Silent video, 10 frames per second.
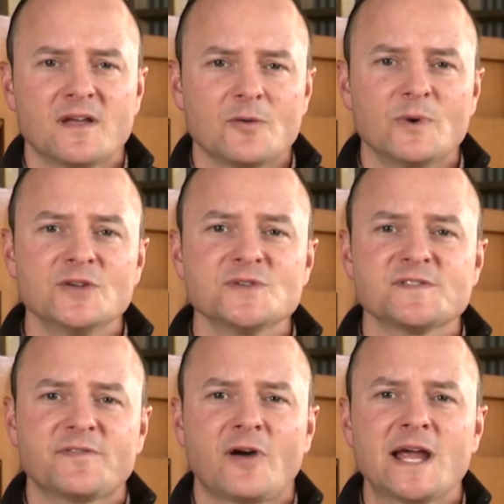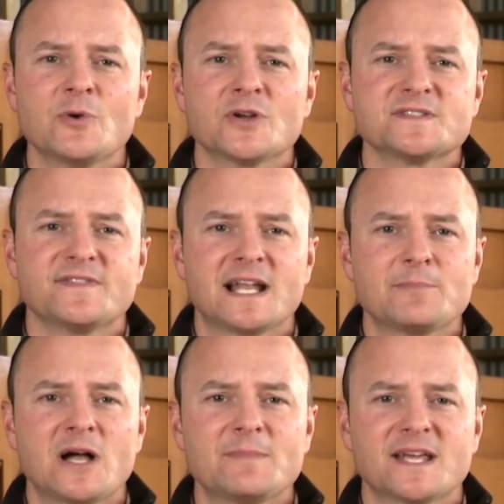We used a framework developed
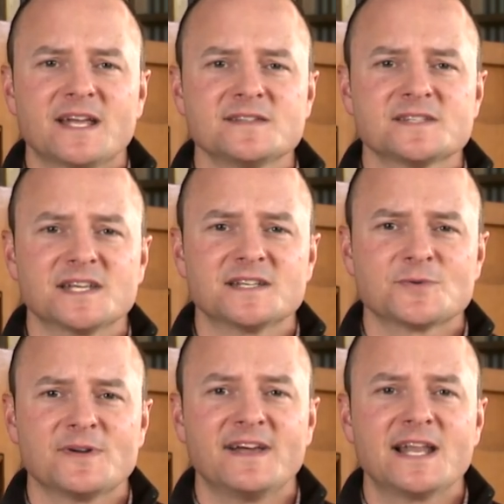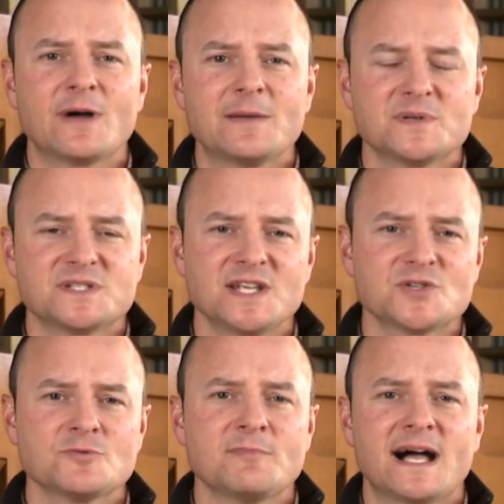by McKinsey to evaluate
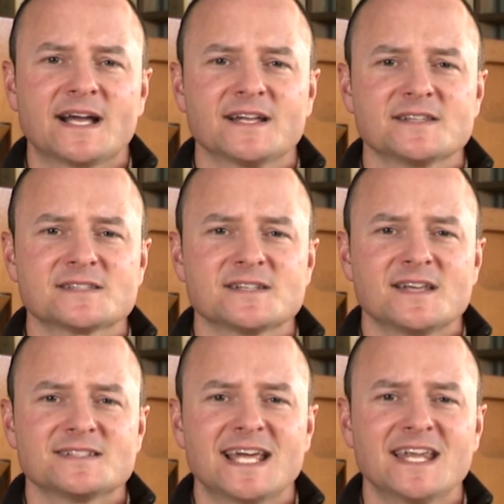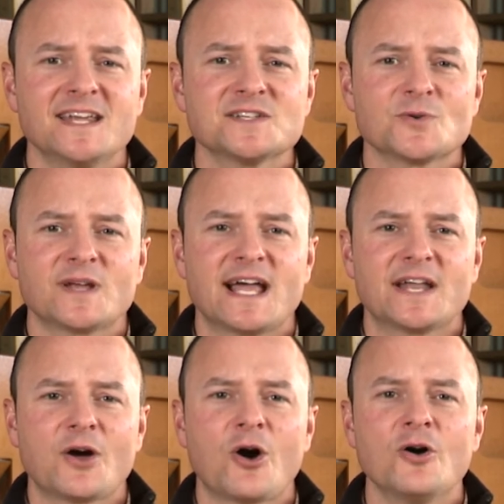potential markets, taking into
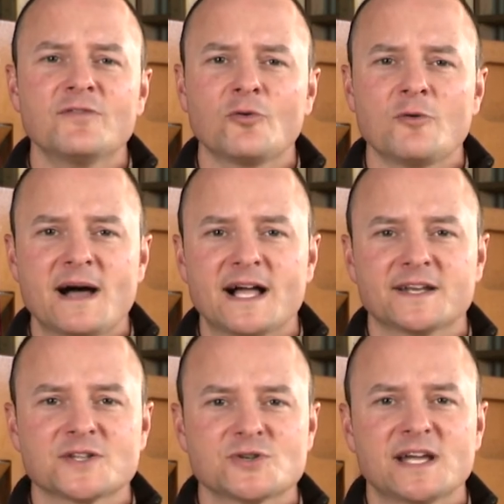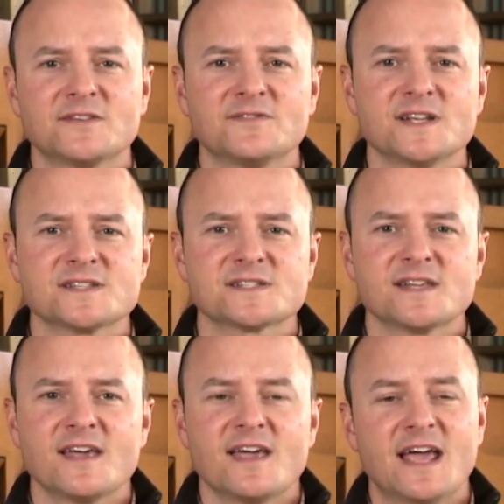account overall market attractiveness
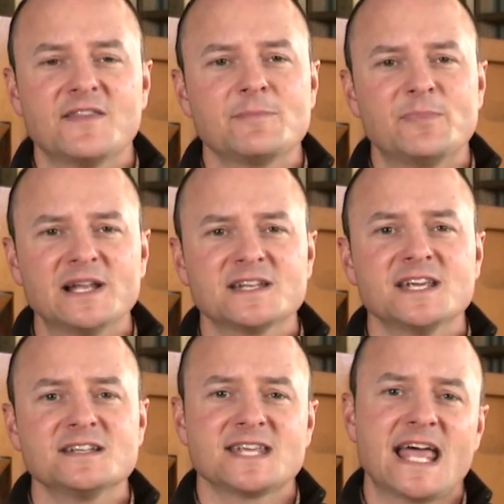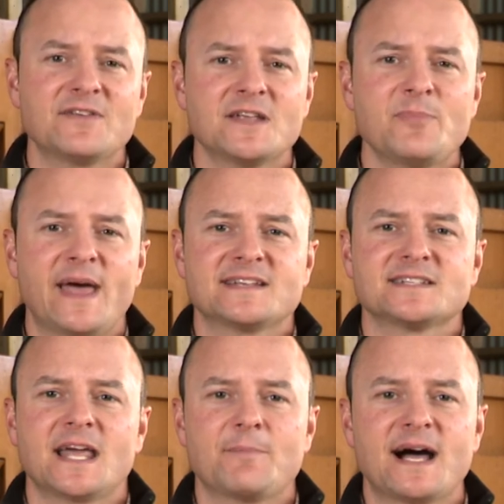and the ability to have an impact
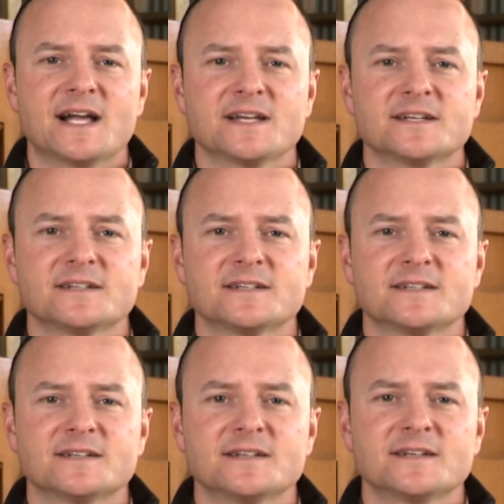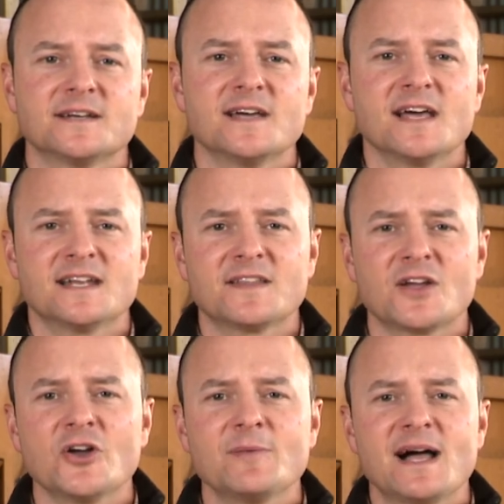in that market. Now, the
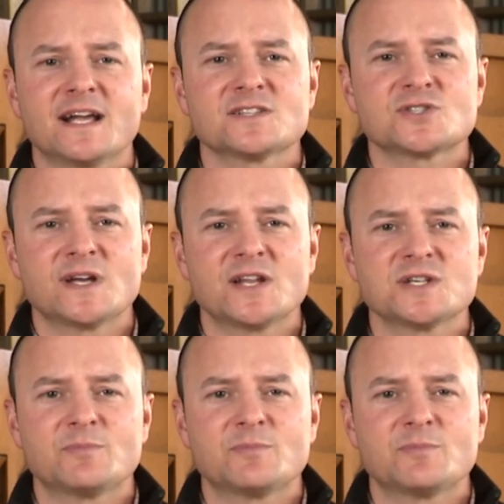go-to-market strategy